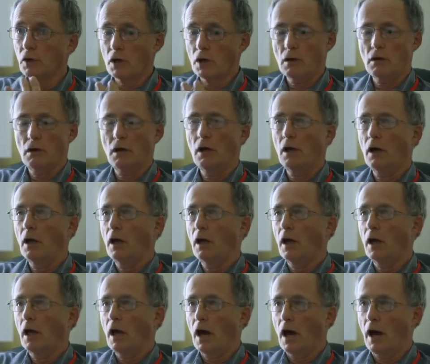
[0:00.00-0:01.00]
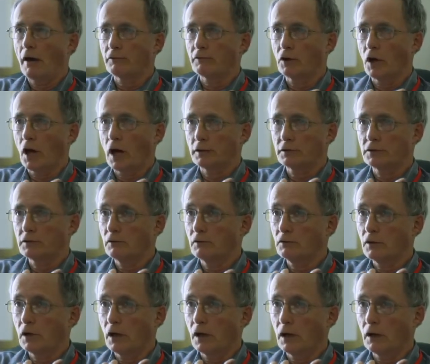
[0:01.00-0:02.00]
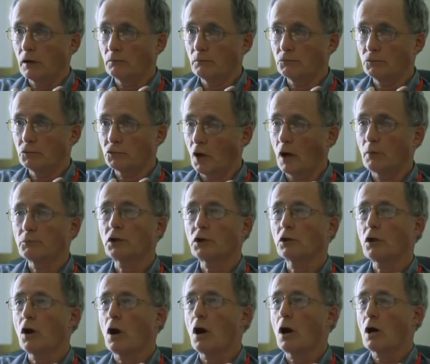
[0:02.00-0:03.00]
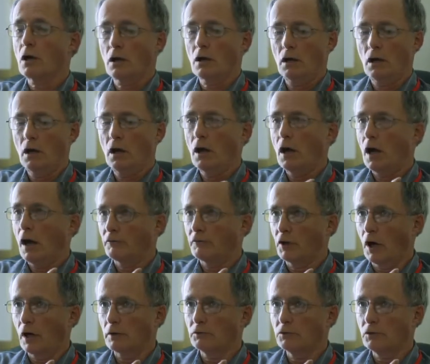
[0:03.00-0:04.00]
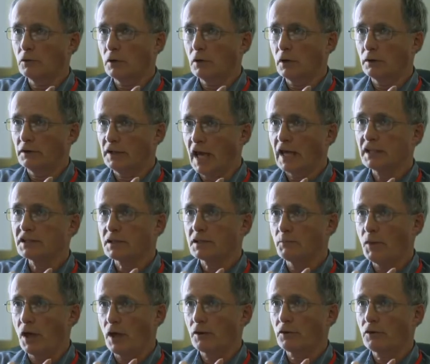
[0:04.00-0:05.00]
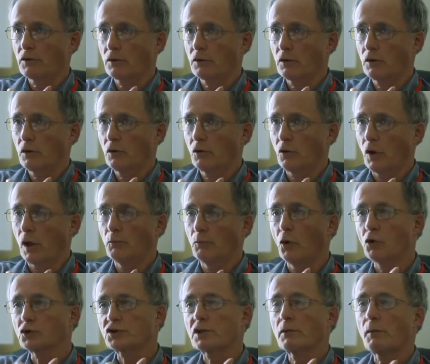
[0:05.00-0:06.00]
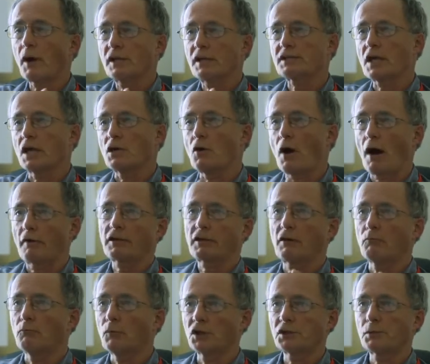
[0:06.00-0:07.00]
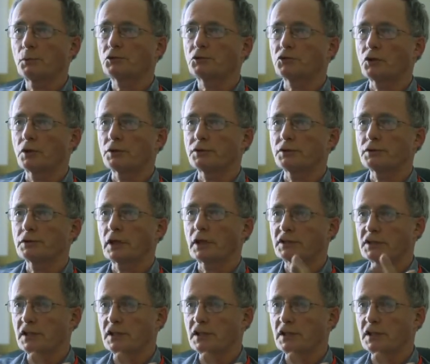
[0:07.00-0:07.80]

Greer, I've got Tom DeLonge, I've got Dan Smith. And most of them, I say, you have to have multiple sources.